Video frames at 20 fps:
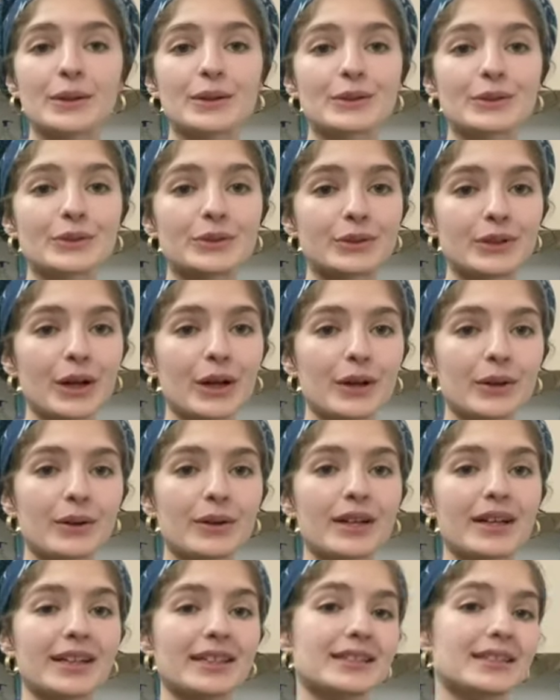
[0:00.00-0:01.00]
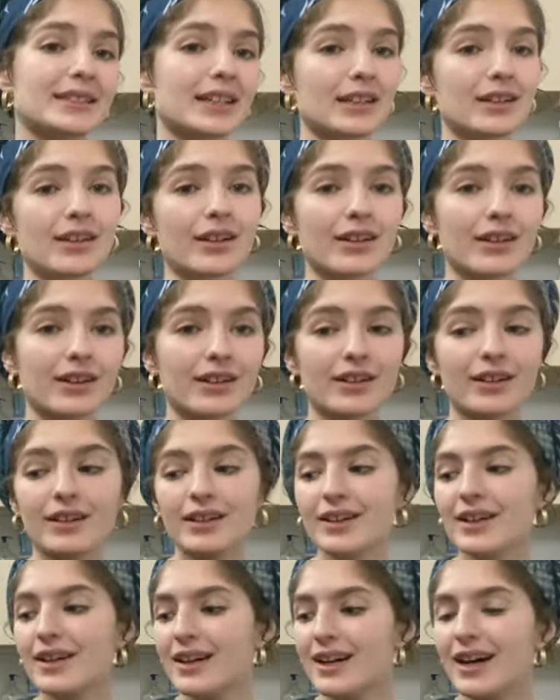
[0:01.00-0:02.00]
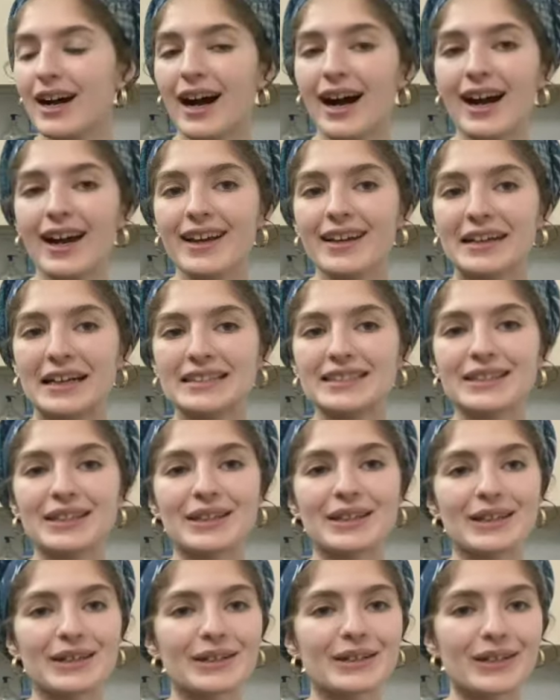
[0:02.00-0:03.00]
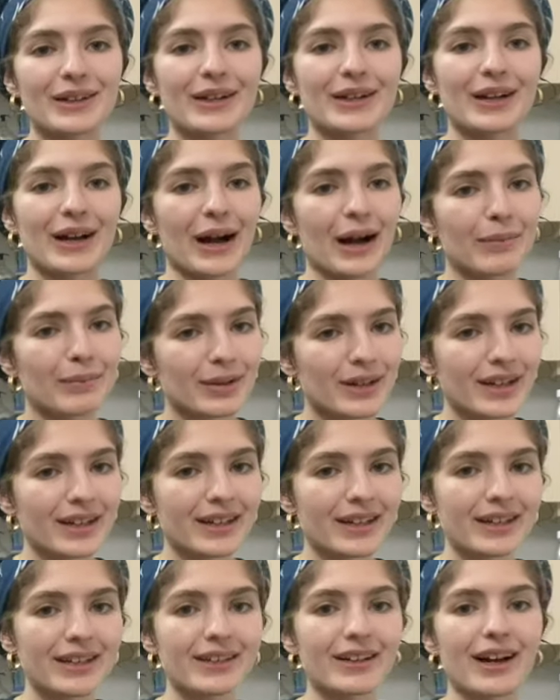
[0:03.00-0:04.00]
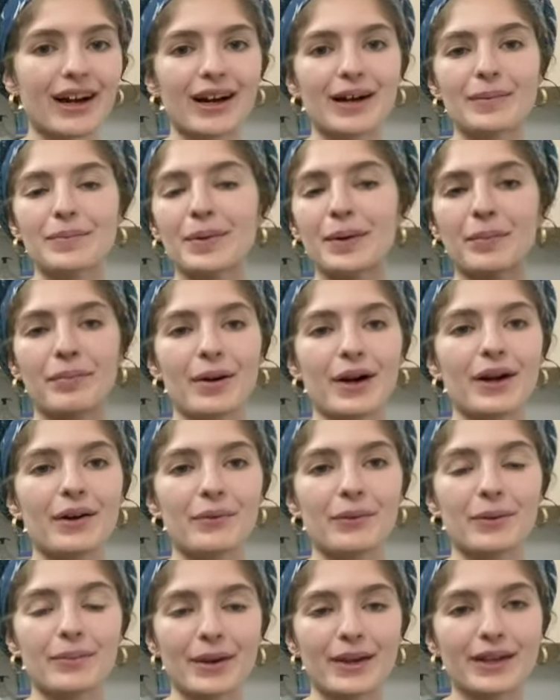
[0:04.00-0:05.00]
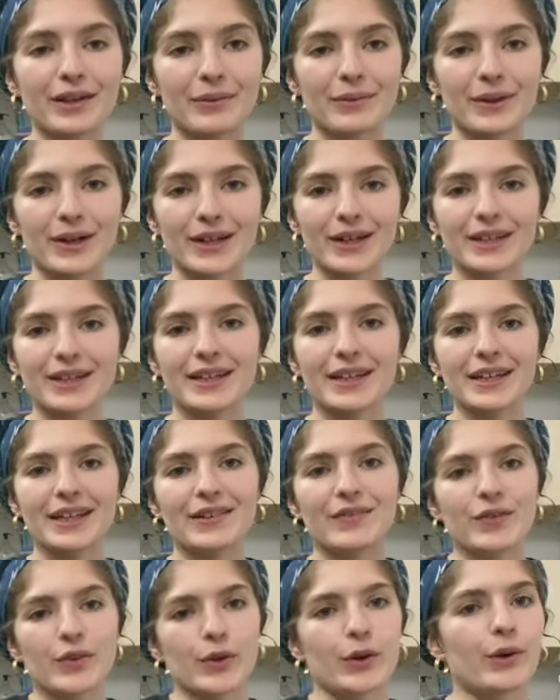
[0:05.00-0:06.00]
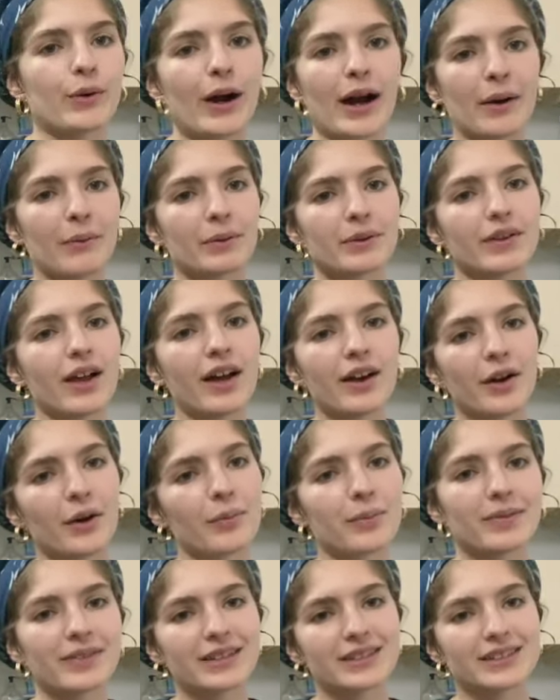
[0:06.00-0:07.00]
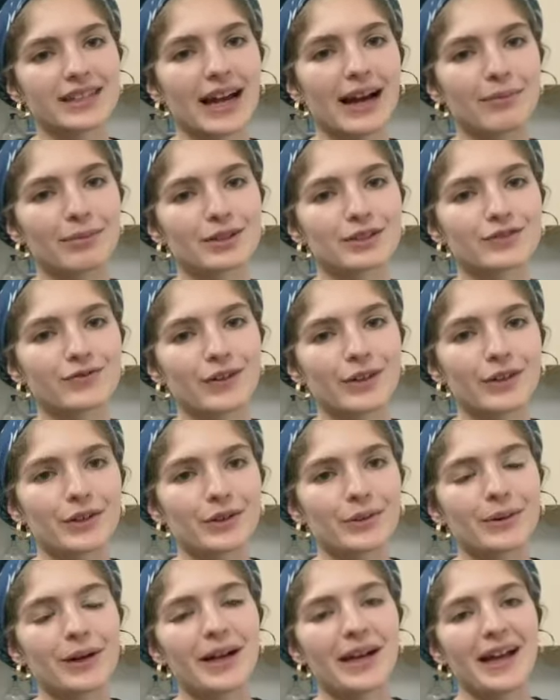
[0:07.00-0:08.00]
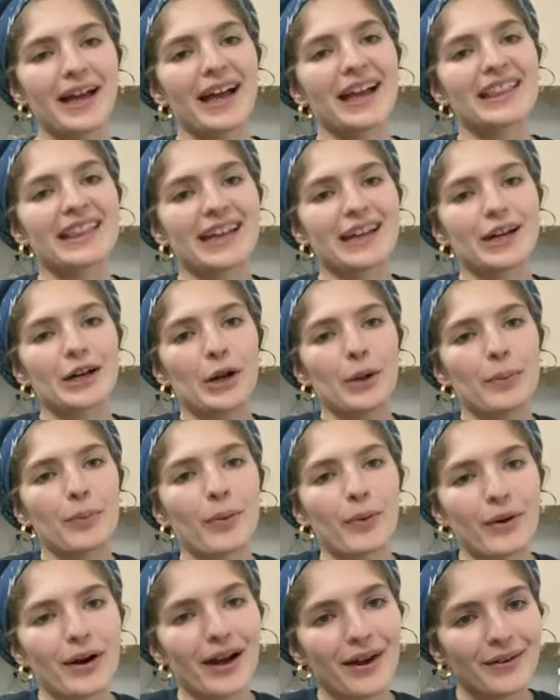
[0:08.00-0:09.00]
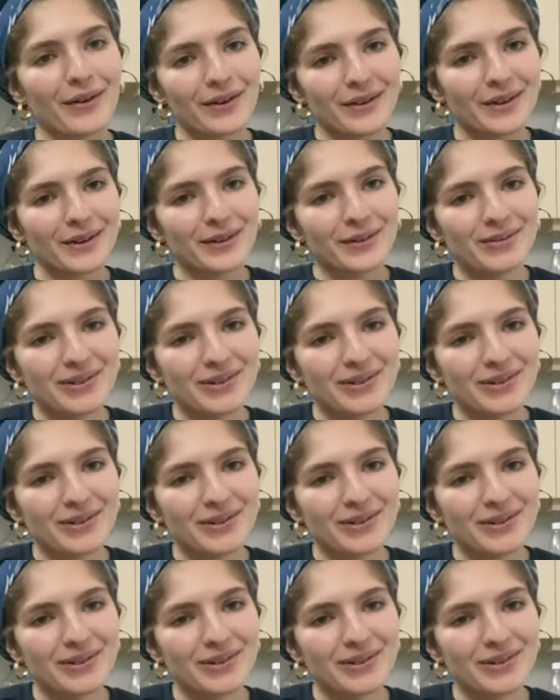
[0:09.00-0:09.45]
So it's it gets a little complicated, but we make it work, even though I will not open these cabinets for you and let it all pour out on you.